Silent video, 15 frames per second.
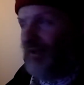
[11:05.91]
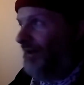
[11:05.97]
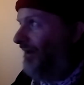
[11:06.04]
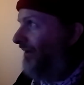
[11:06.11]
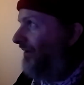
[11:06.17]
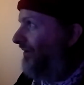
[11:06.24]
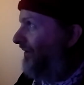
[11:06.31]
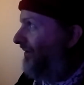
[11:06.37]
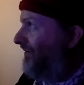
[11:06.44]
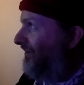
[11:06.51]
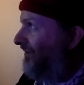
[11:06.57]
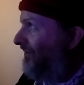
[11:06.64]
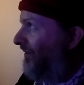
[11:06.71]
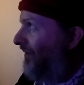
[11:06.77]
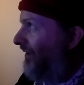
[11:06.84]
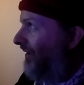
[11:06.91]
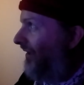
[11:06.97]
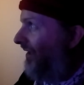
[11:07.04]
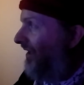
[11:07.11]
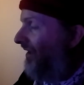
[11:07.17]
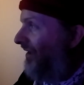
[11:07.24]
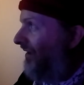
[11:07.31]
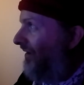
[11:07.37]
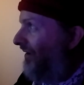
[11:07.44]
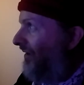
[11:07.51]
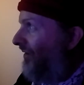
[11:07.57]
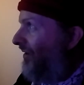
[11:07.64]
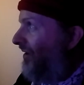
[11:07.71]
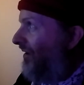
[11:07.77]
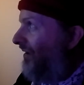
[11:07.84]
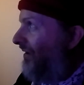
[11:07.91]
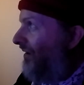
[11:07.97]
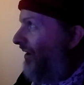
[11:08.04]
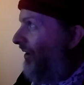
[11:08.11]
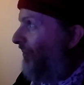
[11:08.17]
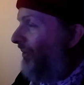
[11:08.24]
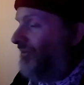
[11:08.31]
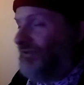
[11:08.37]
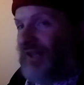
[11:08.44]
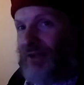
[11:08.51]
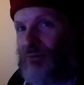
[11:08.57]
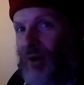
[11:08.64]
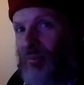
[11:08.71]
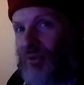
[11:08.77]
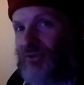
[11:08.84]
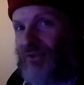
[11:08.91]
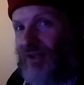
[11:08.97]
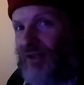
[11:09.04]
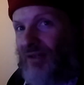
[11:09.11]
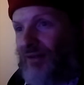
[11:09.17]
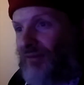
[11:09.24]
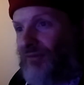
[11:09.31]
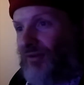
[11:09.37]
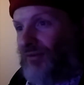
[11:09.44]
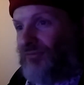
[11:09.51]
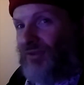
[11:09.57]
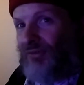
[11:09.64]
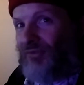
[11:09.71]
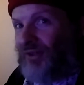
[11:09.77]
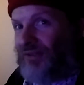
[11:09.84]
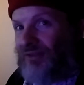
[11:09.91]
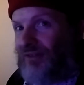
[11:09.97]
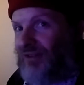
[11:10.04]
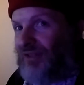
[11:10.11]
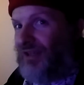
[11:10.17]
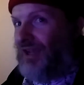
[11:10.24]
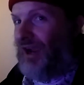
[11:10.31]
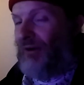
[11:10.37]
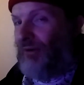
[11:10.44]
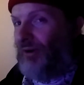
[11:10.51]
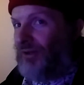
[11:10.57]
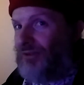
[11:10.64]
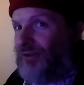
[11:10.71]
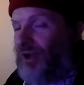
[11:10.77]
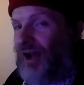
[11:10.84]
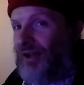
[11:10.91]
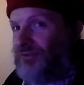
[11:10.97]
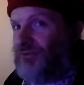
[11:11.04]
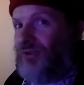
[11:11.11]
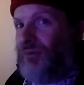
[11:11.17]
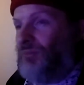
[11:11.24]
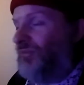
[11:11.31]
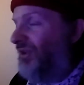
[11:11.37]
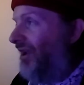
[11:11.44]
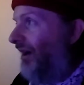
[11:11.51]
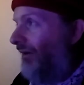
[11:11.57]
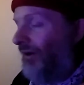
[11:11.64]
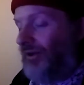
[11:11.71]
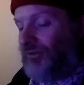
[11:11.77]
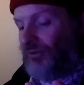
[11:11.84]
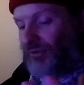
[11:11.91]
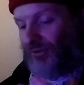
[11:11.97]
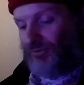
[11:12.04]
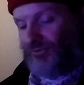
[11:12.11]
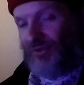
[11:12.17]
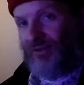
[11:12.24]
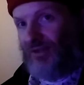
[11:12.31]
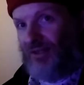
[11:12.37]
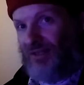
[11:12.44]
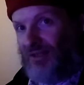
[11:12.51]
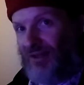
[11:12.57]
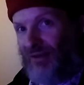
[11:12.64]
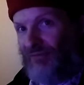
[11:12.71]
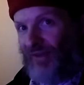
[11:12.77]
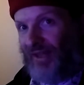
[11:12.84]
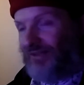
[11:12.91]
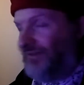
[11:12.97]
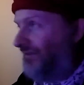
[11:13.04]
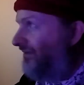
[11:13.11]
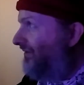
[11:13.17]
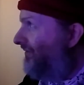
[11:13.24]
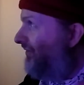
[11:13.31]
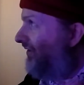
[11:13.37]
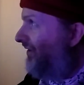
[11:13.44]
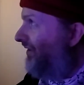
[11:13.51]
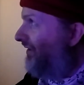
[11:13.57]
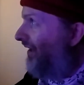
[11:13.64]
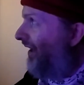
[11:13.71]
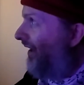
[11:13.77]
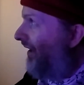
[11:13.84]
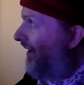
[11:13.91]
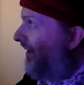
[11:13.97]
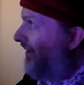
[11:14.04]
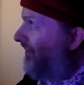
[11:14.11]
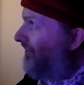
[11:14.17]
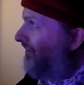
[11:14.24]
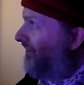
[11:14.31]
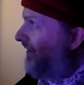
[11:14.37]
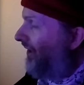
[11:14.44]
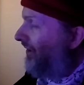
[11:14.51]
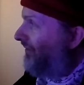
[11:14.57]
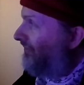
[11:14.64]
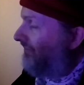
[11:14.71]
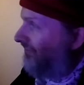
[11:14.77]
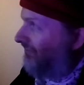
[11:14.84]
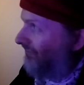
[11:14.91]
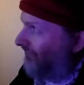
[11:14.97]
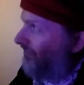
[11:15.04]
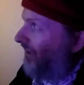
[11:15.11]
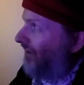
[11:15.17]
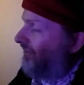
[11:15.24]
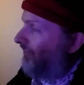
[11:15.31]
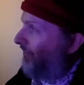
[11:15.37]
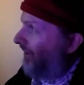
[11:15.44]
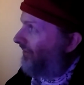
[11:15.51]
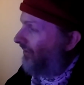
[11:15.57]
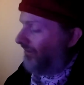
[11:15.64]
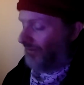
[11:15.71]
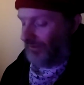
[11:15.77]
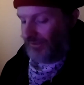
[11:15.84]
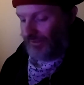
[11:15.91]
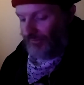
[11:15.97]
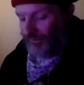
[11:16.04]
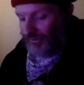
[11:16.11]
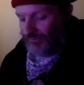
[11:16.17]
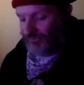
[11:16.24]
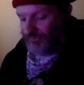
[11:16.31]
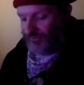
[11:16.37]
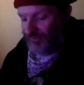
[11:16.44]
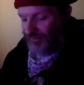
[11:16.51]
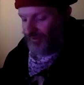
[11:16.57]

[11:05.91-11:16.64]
in and almost like representative of different costumed characters at the event in being depicted in the lyrics.